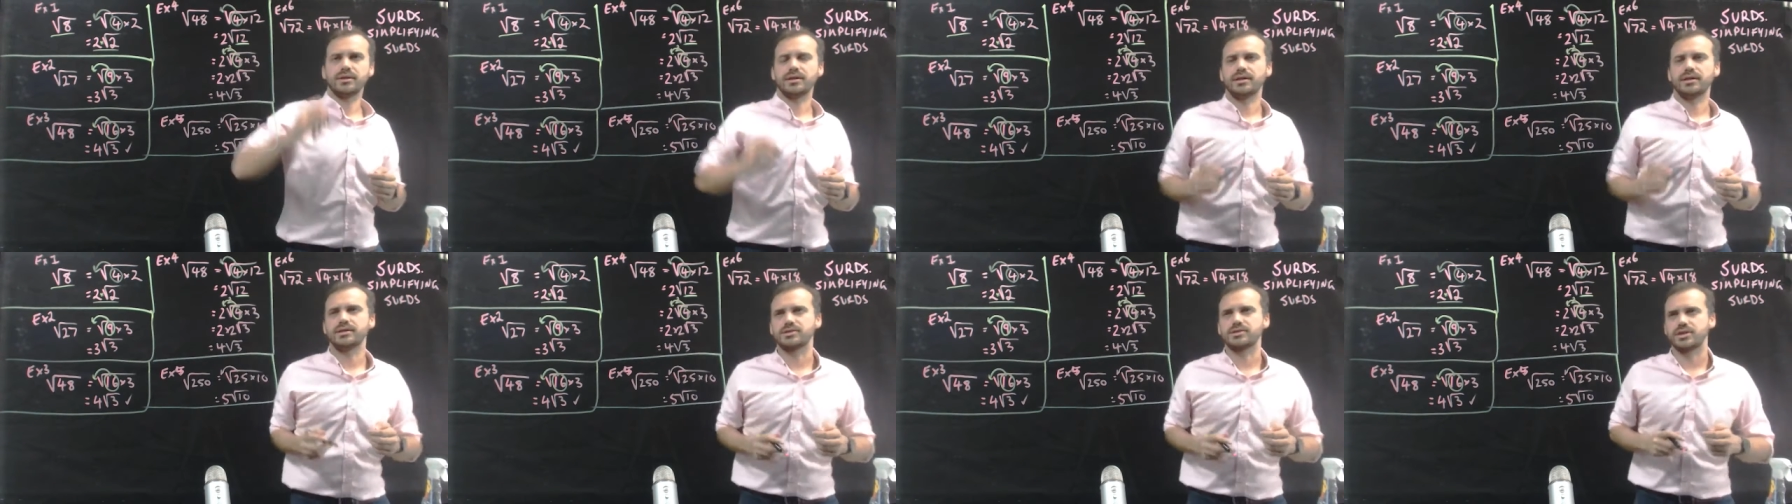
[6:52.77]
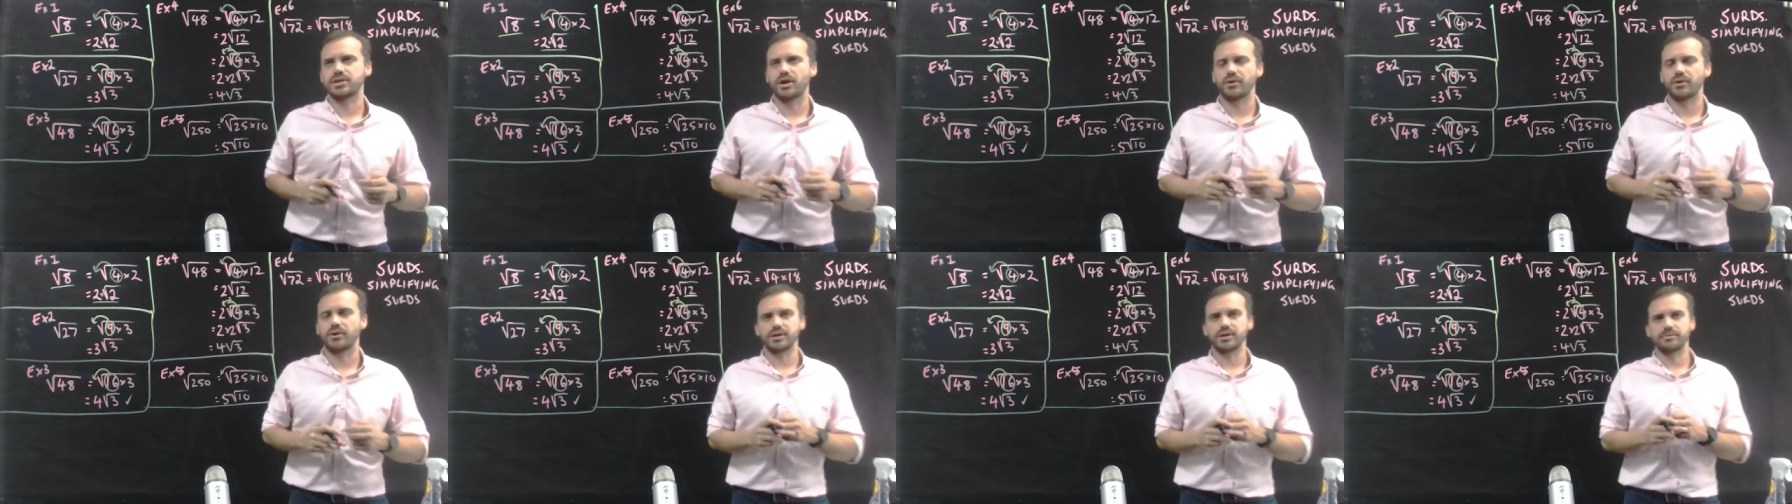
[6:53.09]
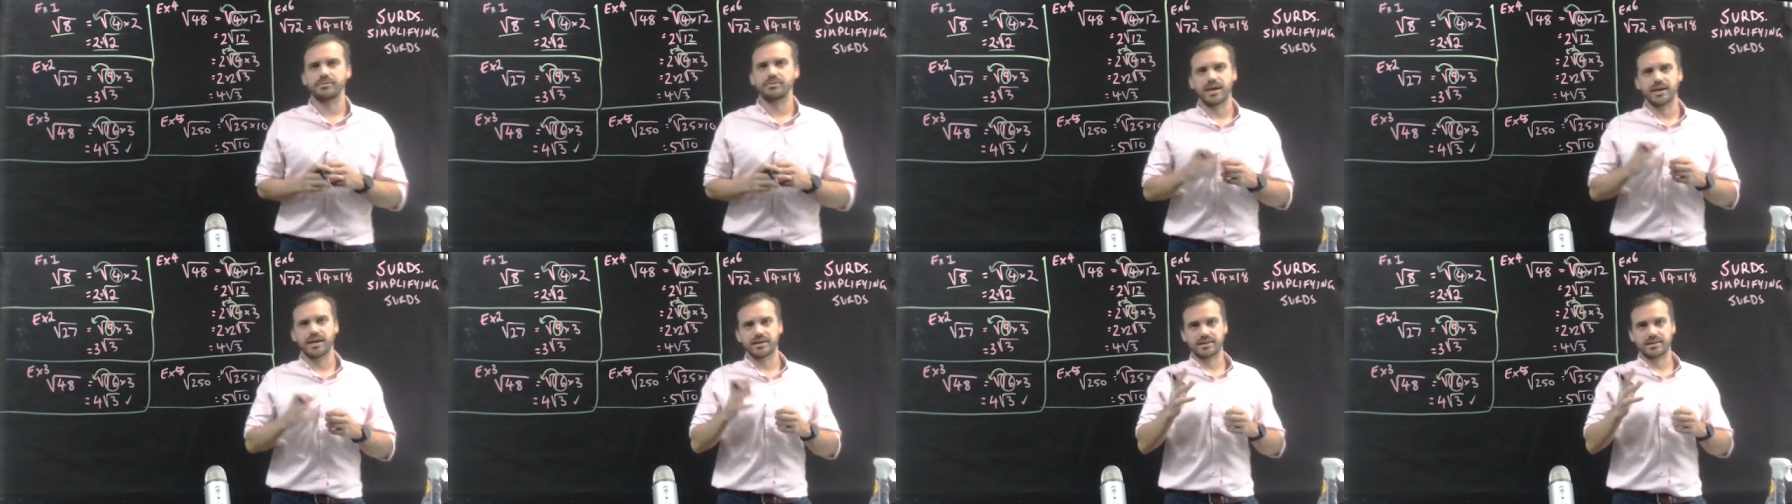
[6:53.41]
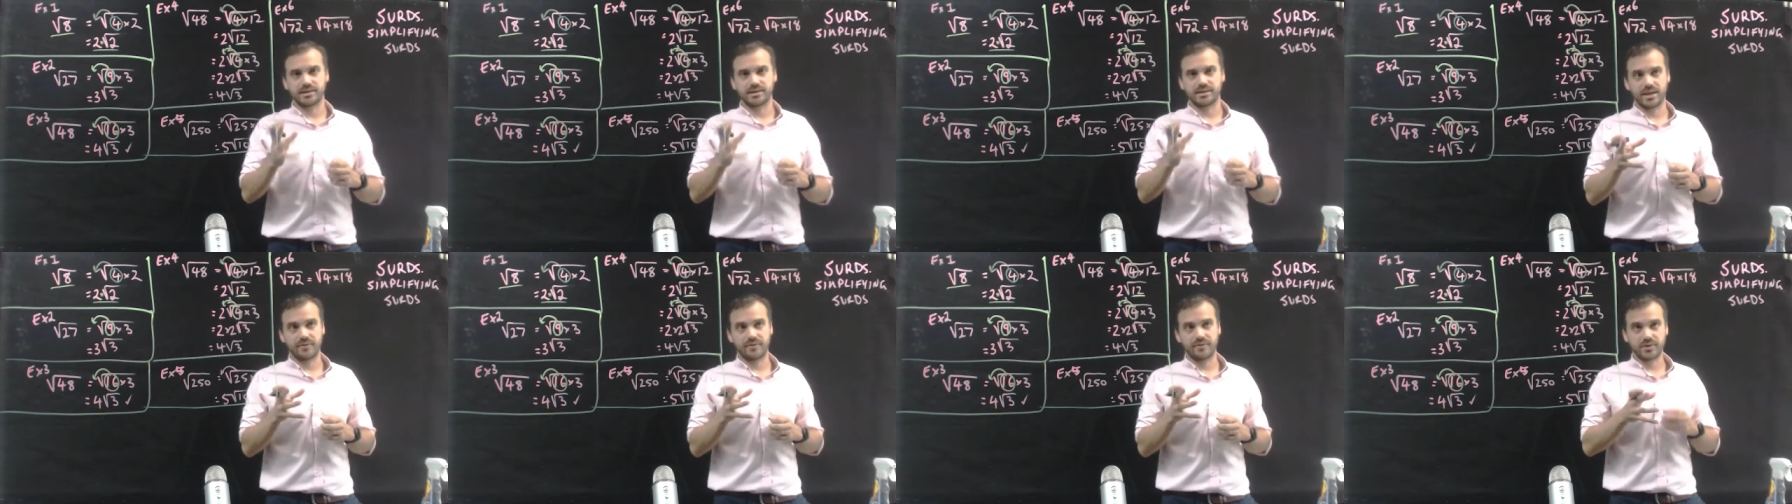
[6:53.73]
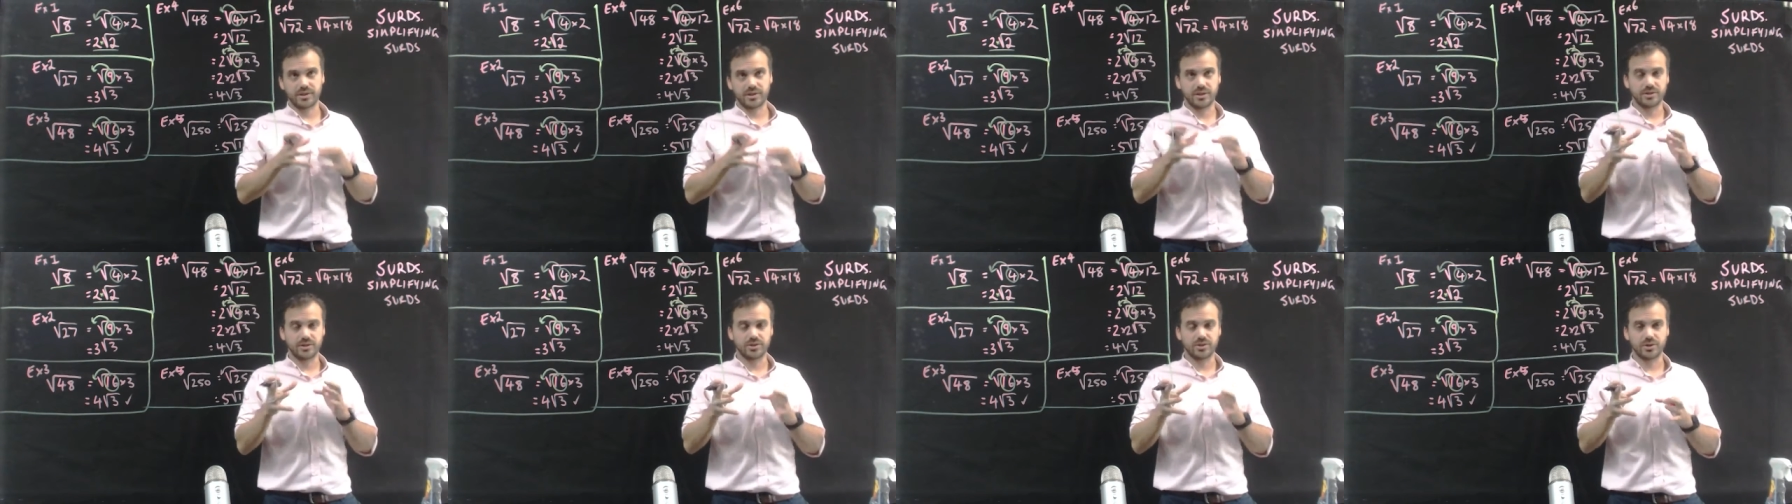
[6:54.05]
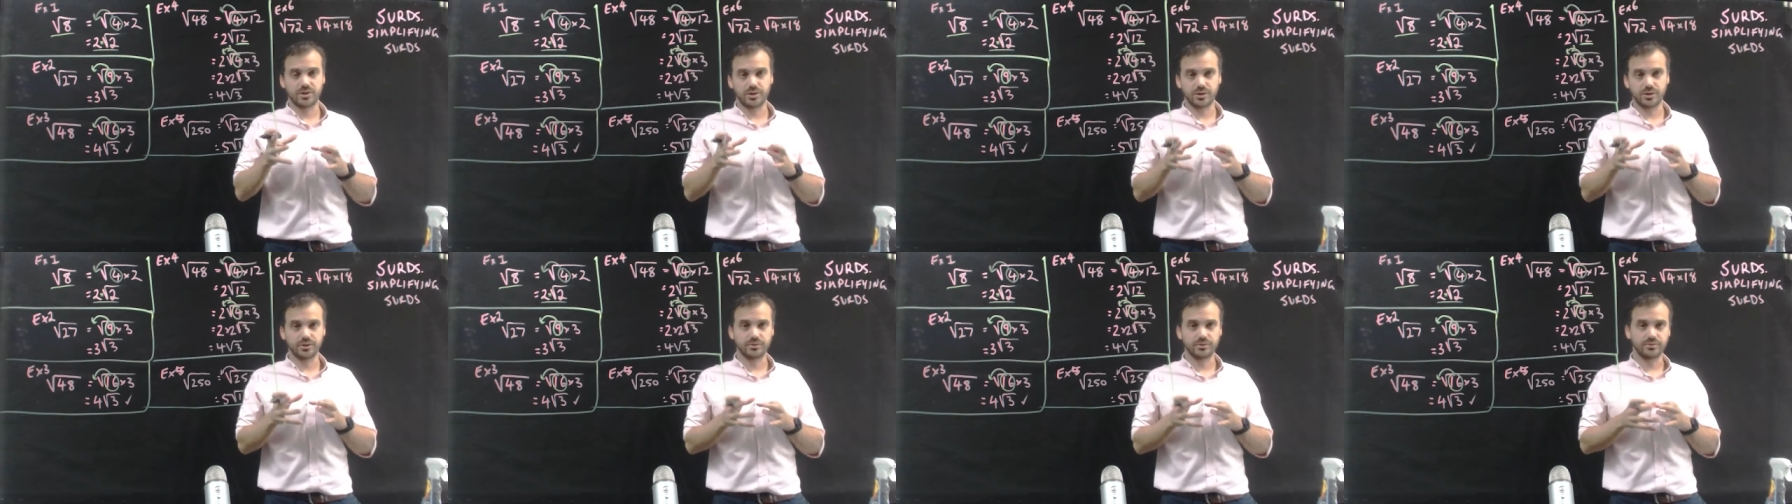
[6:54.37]
is going to make
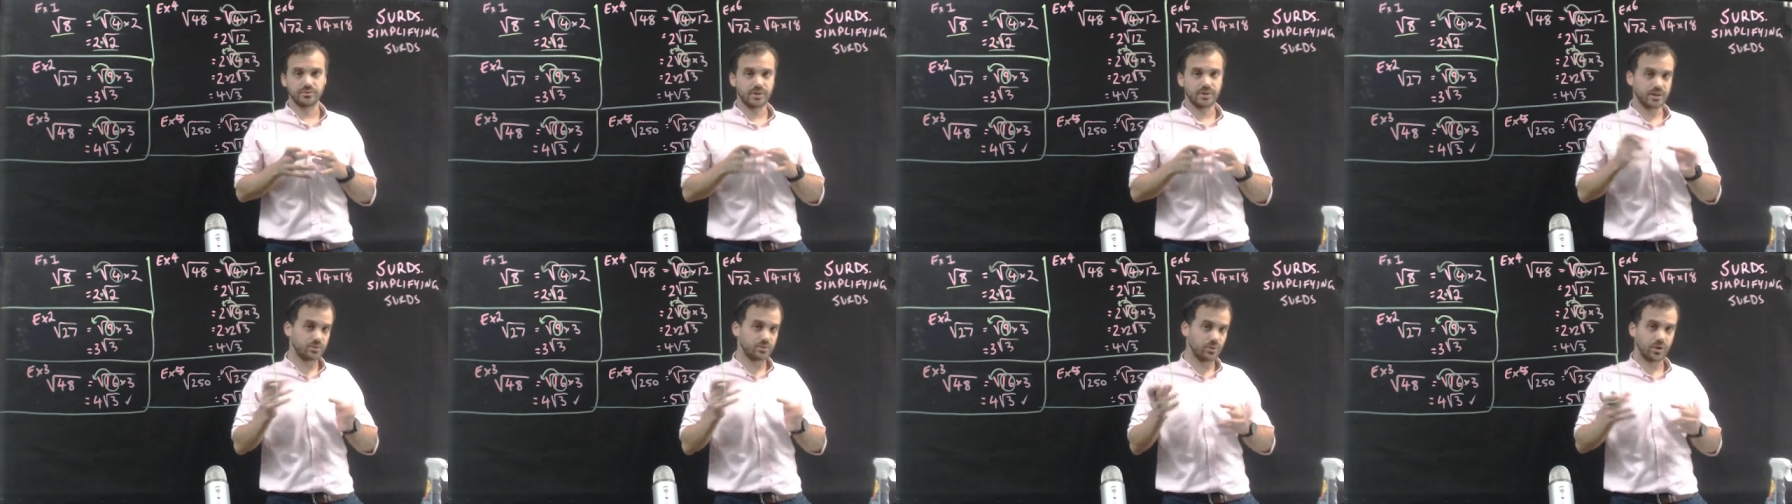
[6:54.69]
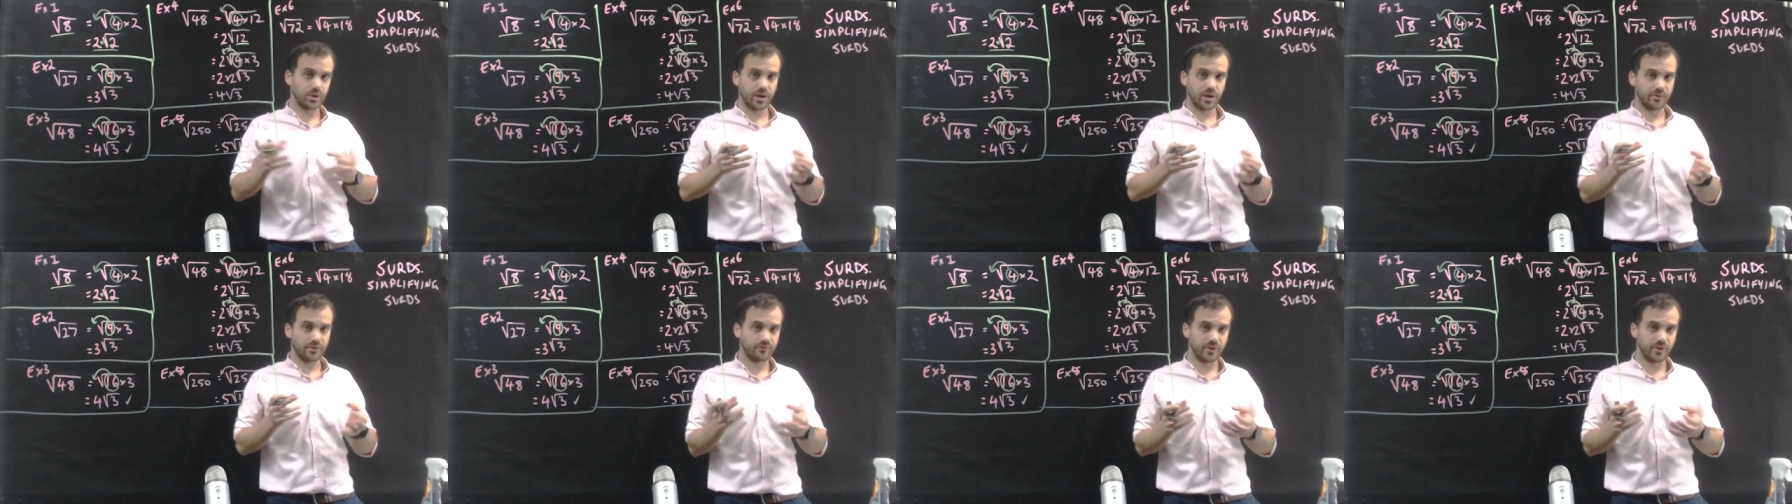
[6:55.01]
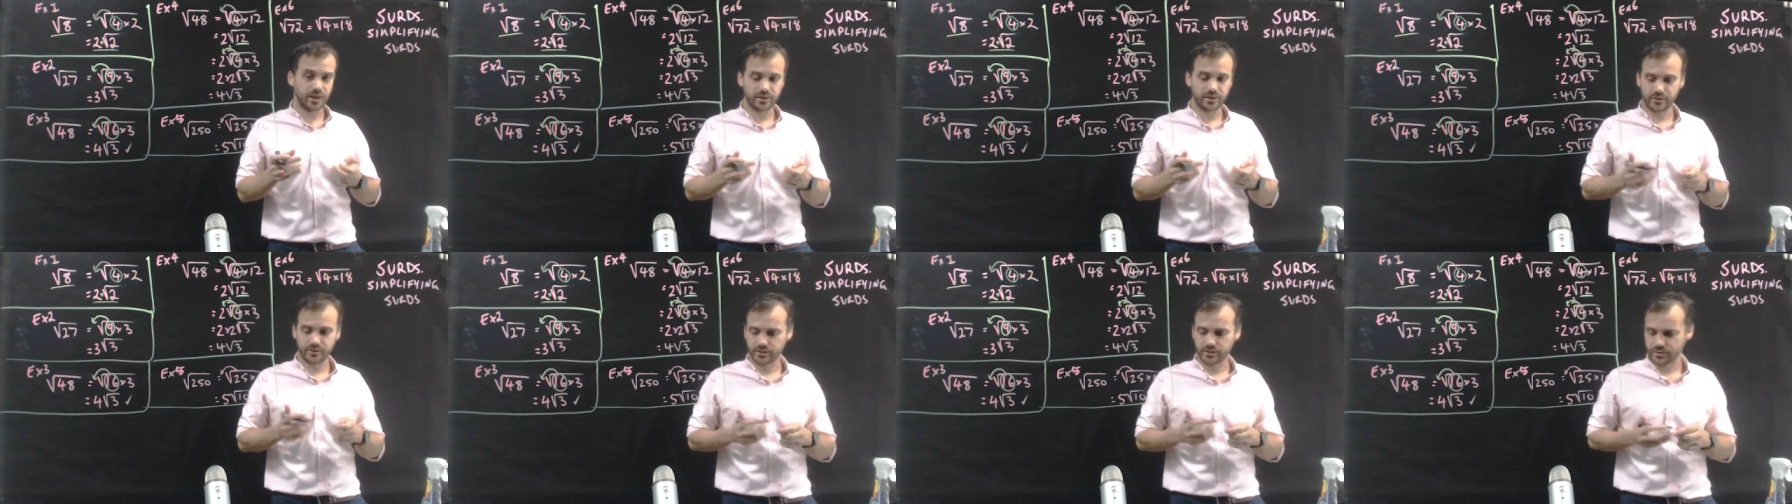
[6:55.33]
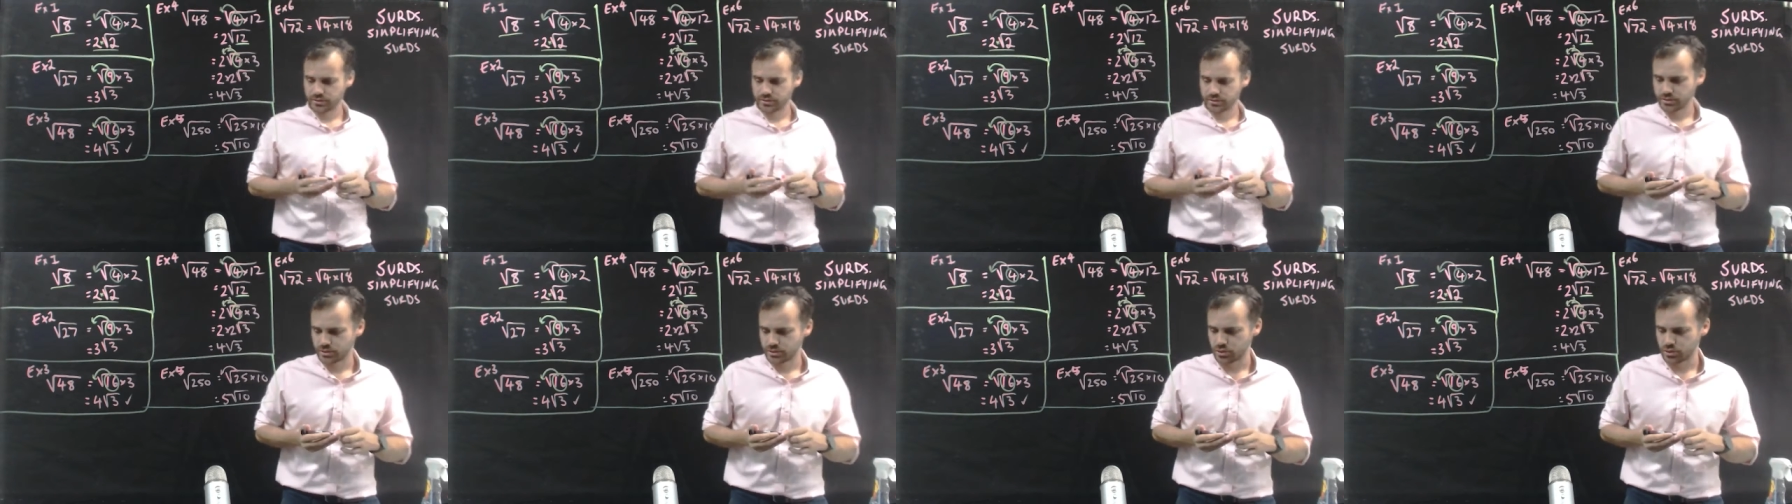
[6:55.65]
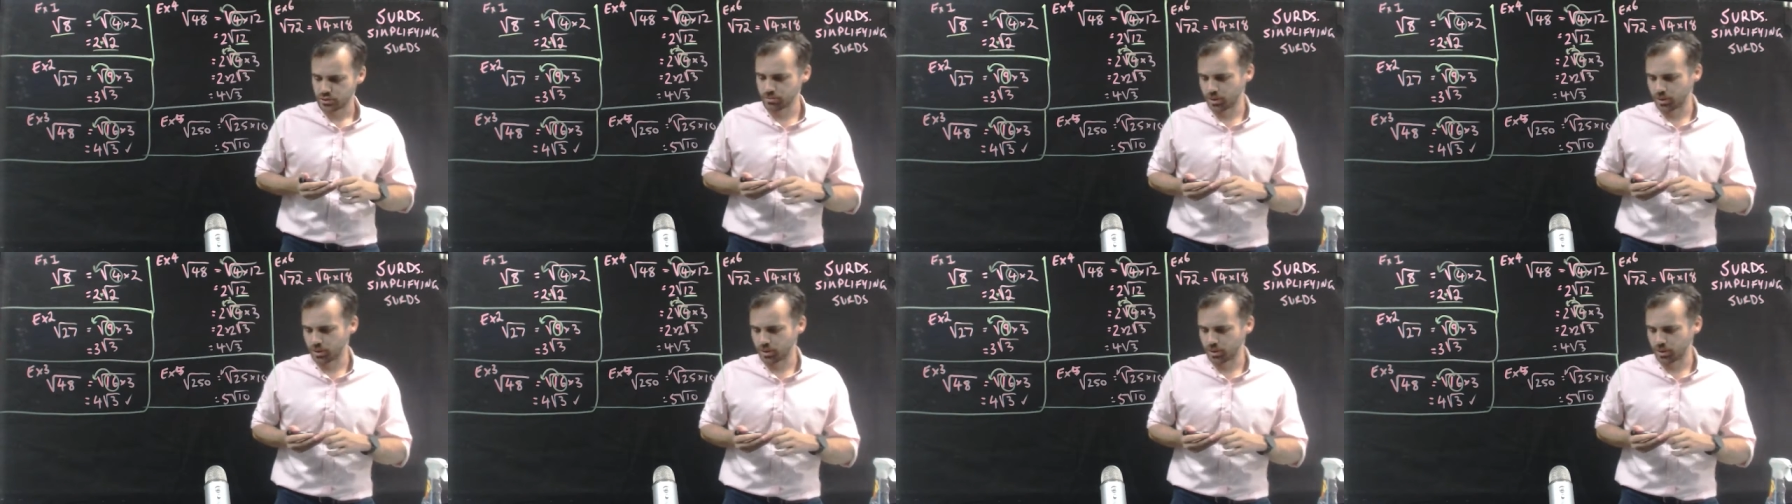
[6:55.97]
72. That's what I found. You